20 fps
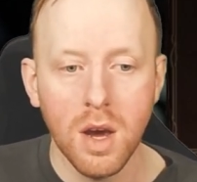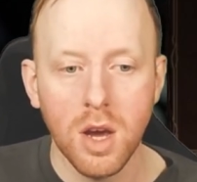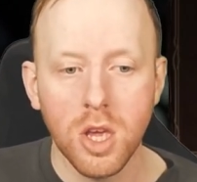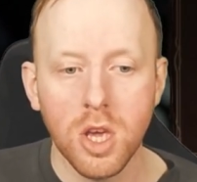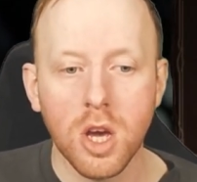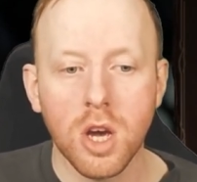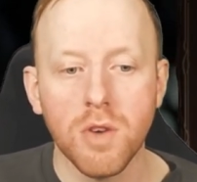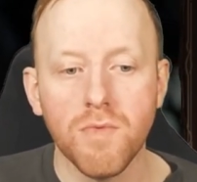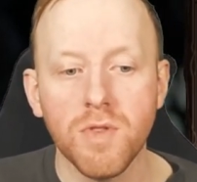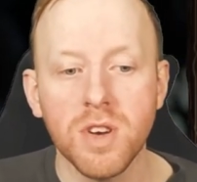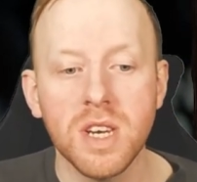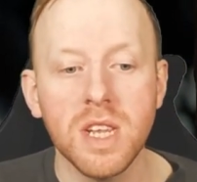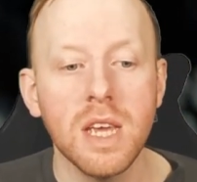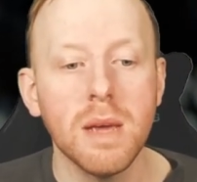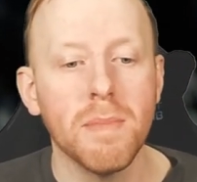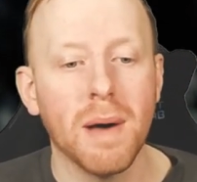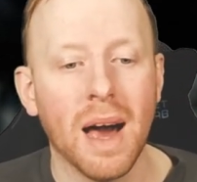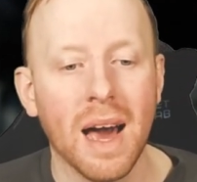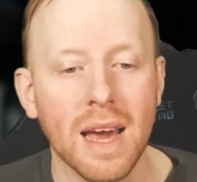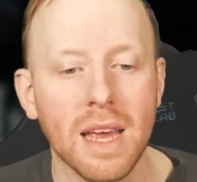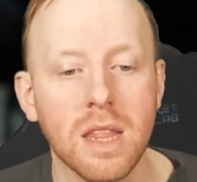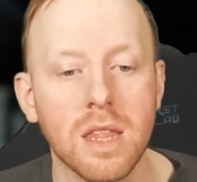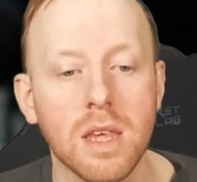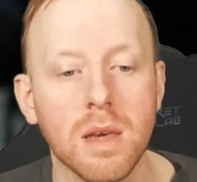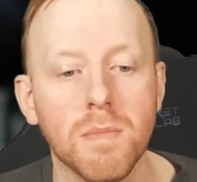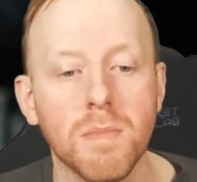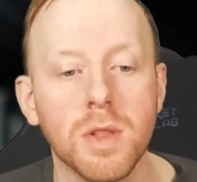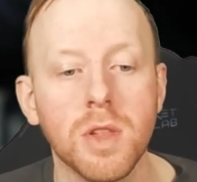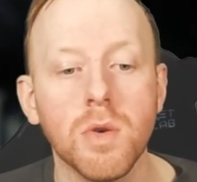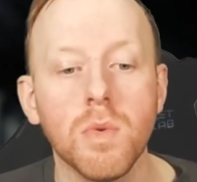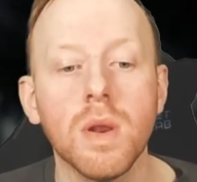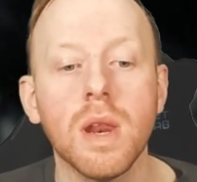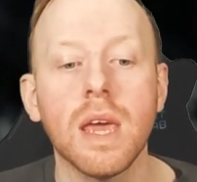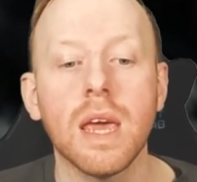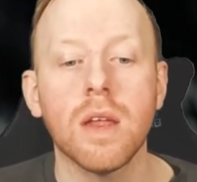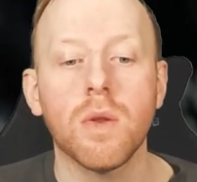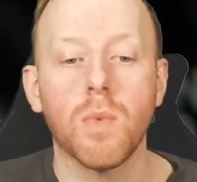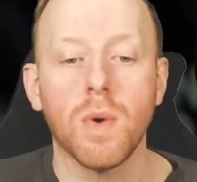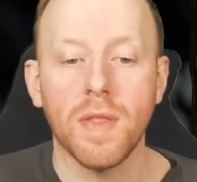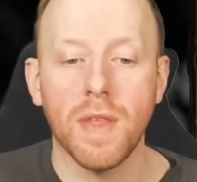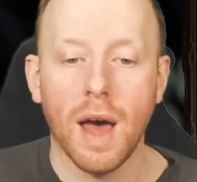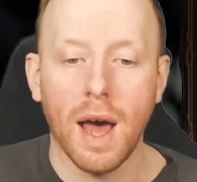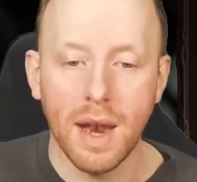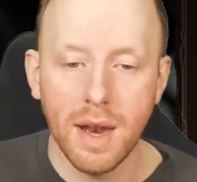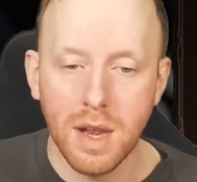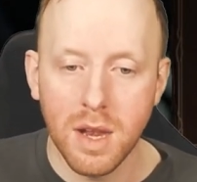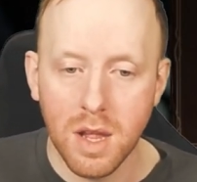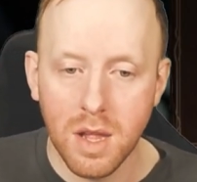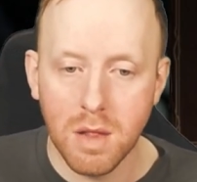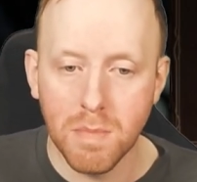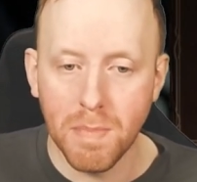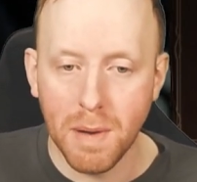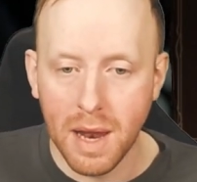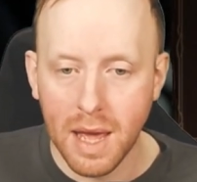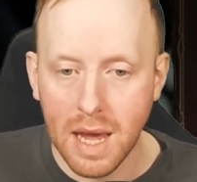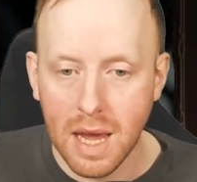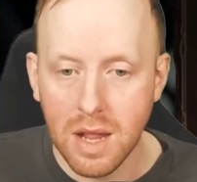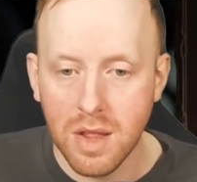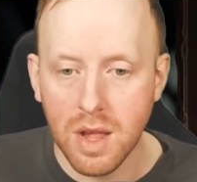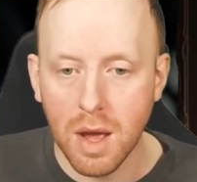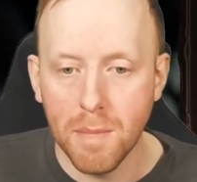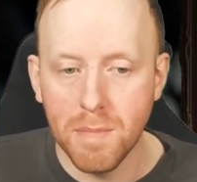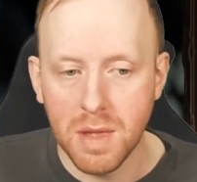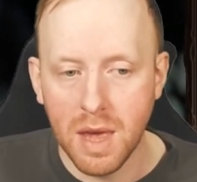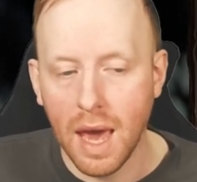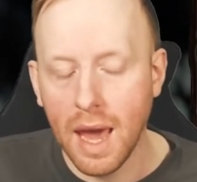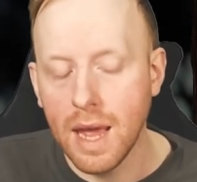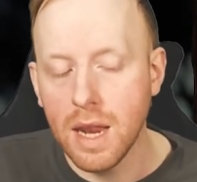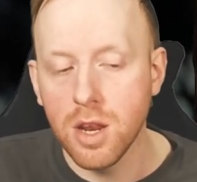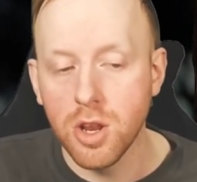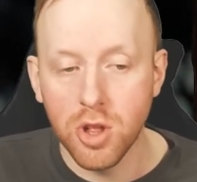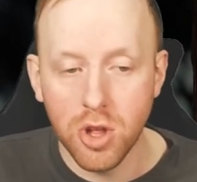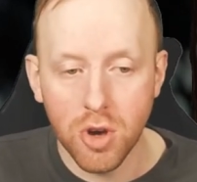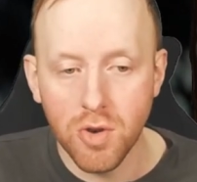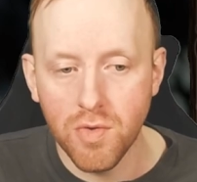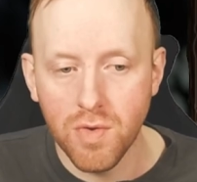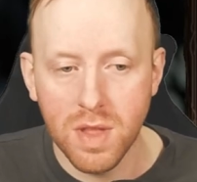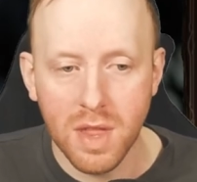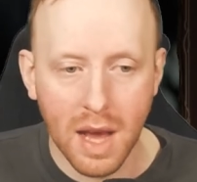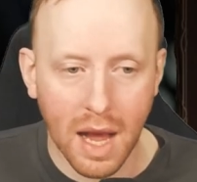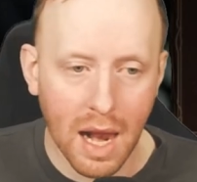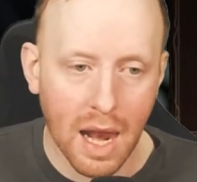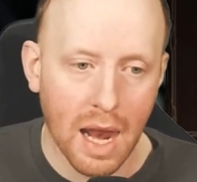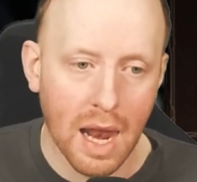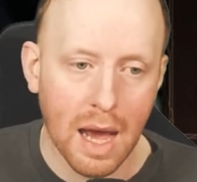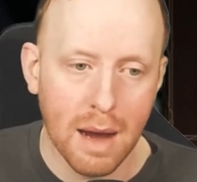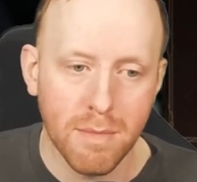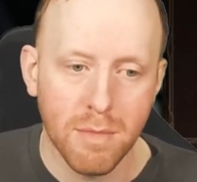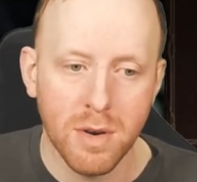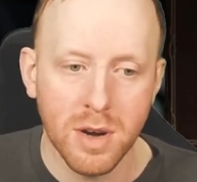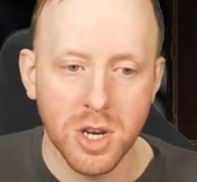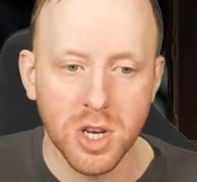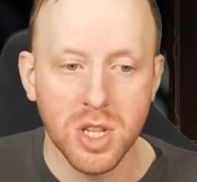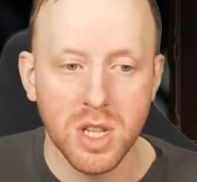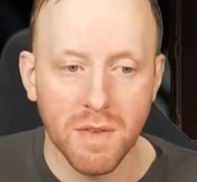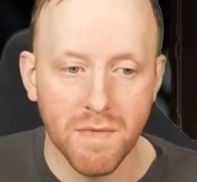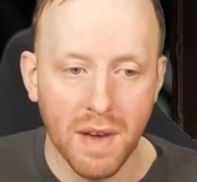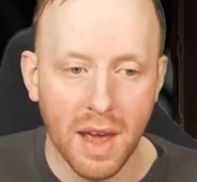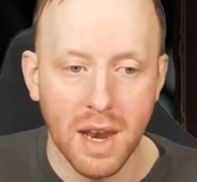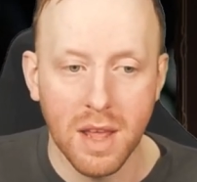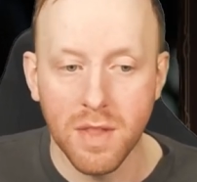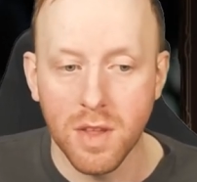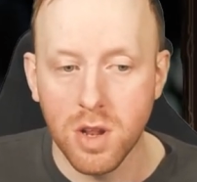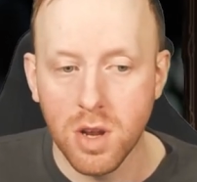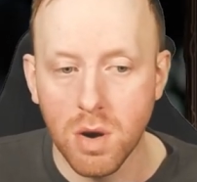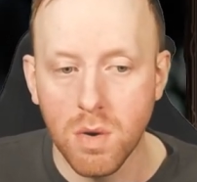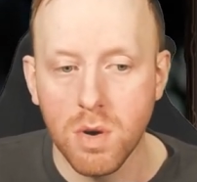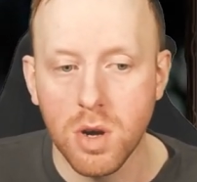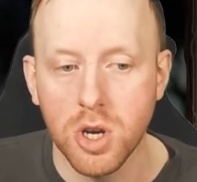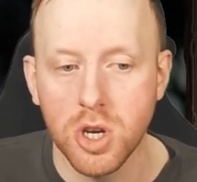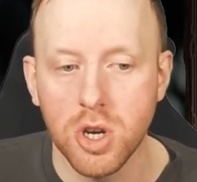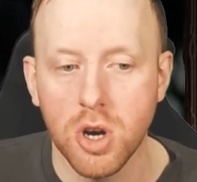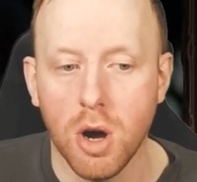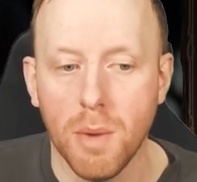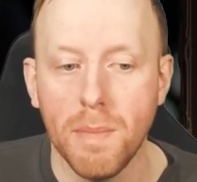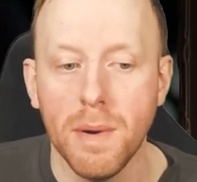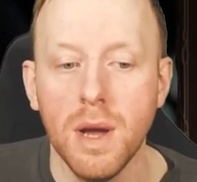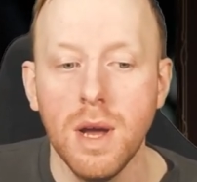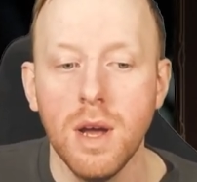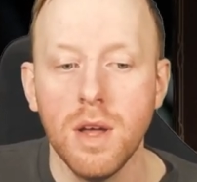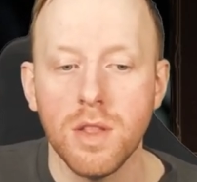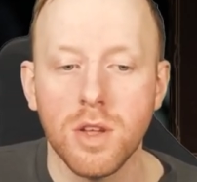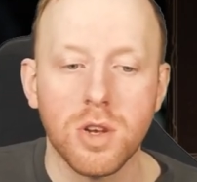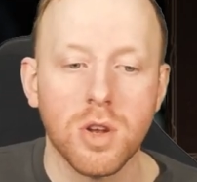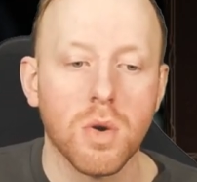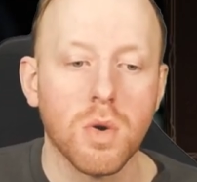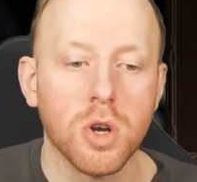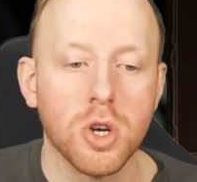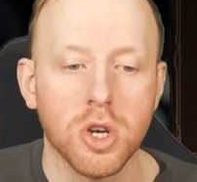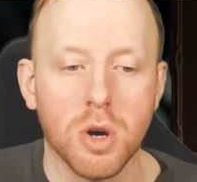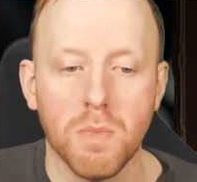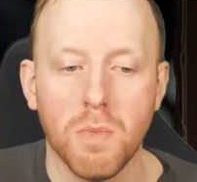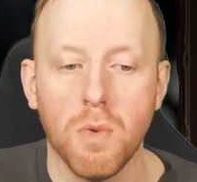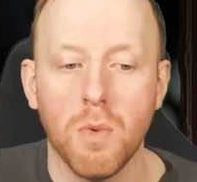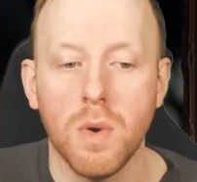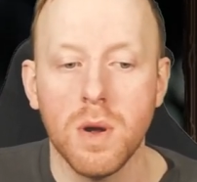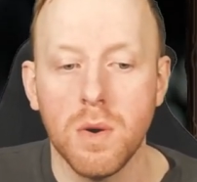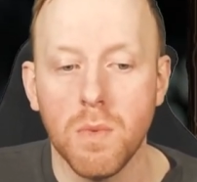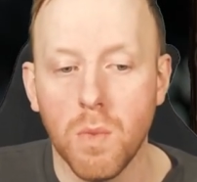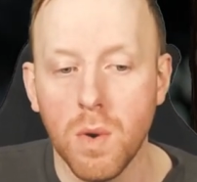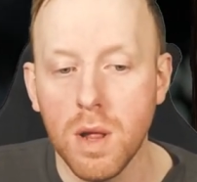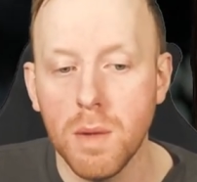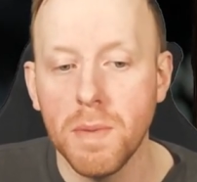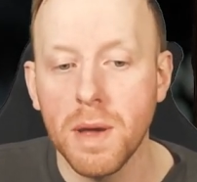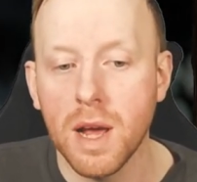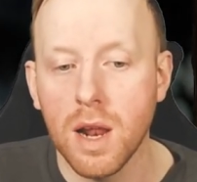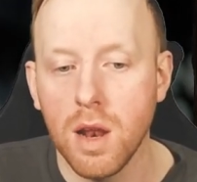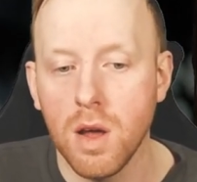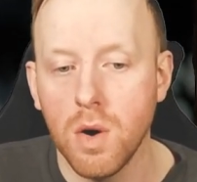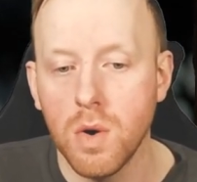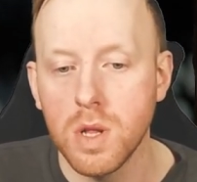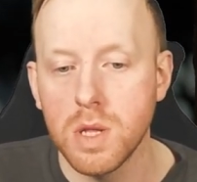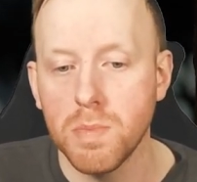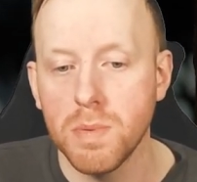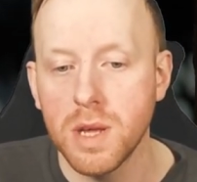You can redeem items you need with Hunter's Blades obtained during the collaborations event in the token shop. The token shop will, will be closed.